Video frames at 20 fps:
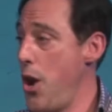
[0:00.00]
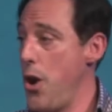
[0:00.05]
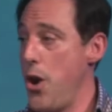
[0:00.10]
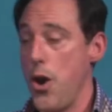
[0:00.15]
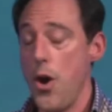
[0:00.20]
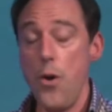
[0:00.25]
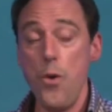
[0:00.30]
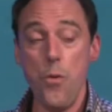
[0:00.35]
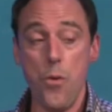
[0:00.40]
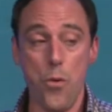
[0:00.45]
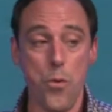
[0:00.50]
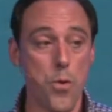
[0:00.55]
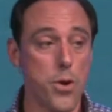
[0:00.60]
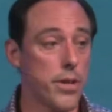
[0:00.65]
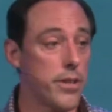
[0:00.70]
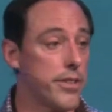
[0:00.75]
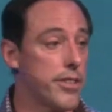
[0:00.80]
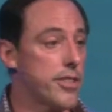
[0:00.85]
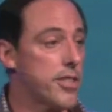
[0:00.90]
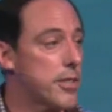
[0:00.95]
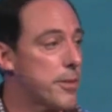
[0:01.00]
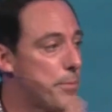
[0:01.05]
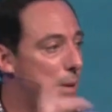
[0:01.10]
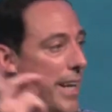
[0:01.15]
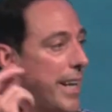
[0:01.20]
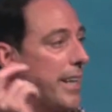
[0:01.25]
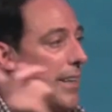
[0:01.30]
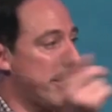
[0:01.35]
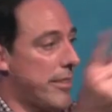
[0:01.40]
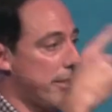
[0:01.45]
No.
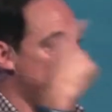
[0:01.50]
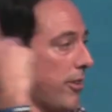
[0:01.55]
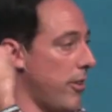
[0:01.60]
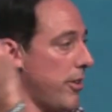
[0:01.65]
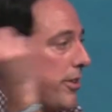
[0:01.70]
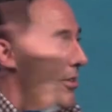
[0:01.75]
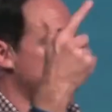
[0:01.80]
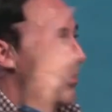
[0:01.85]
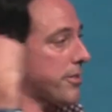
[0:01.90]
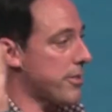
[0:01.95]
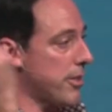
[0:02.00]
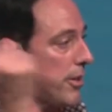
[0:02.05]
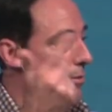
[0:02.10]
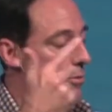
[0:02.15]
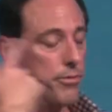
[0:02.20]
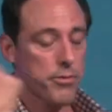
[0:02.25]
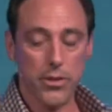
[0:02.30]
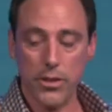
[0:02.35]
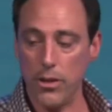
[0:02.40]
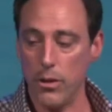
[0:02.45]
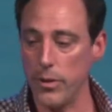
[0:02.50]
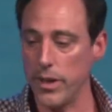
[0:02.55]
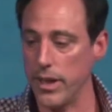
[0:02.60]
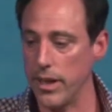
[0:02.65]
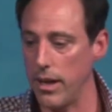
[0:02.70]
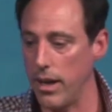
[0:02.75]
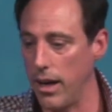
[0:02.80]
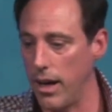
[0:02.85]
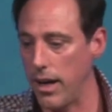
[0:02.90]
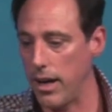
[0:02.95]
Despite all this stuff
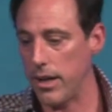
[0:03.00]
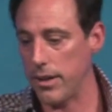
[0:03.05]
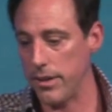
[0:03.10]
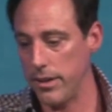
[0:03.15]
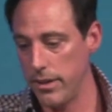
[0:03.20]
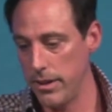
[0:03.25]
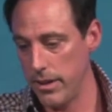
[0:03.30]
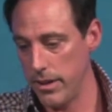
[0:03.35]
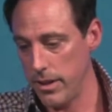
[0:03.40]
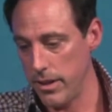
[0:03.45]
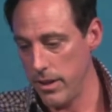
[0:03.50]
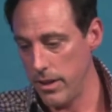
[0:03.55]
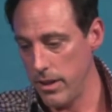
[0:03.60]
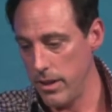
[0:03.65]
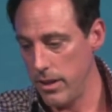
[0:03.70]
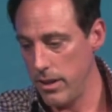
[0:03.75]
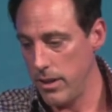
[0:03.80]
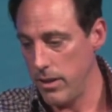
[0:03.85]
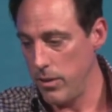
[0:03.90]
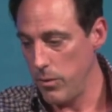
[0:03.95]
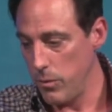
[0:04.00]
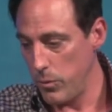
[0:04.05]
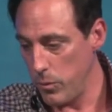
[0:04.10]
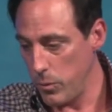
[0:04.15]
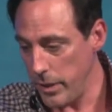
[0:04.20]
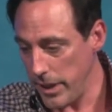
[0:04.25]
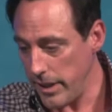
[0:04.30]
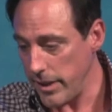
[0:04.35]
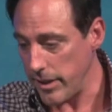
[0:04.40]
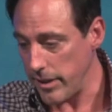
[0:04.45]
going on,
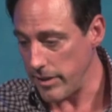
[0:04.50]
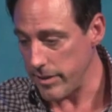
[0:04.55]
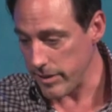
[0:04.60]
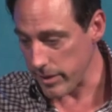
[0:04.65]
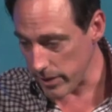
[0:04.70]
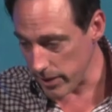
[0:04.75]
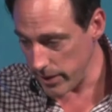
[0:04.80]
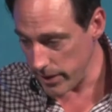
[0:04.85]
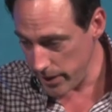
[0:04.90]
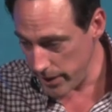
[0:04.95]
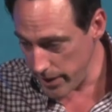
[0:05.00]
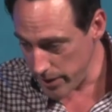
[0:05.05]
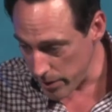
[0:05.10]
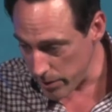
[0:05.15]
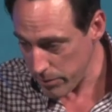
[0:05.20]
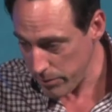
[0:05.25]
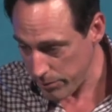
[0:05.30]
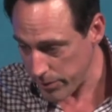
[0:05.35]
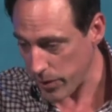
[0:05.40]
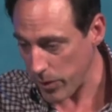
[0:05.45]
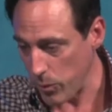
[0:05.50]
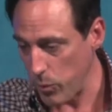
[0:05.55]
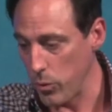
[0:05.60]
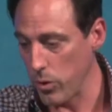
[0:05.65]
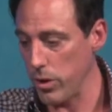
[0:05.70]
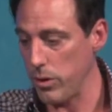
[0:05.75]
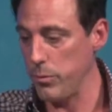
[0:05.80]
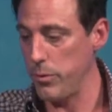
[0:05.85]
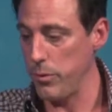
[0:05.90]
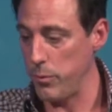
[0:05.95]
we need to live in the
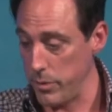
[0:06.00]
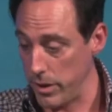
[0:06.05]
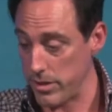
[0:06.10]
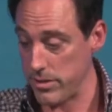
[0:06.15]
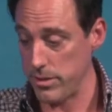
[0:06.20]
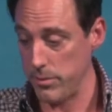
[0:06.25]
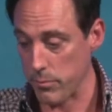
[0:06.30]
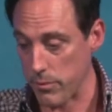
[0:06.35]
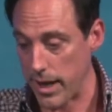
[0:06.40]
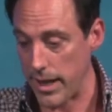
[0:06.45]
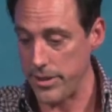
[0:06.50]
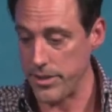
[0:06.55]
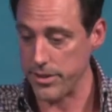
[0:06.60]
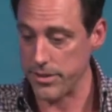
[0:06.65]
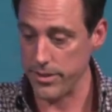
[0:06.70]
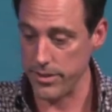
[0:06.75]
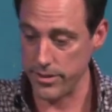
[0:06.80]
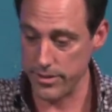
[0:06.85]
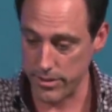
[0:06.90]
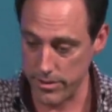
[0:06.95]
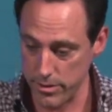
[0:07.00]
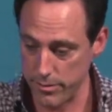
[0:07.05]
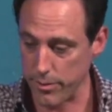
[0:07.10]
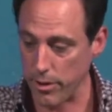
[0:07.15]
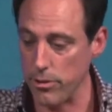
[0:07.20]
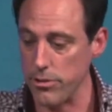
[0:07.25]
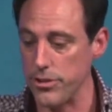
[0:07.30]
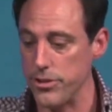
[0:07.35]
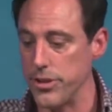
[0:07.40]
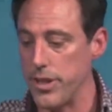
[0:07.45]
world with wisdom, righteousness, and
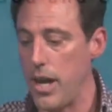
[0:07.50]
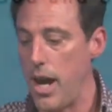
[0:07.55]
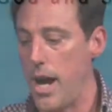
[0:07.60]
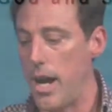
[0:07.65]
devotion to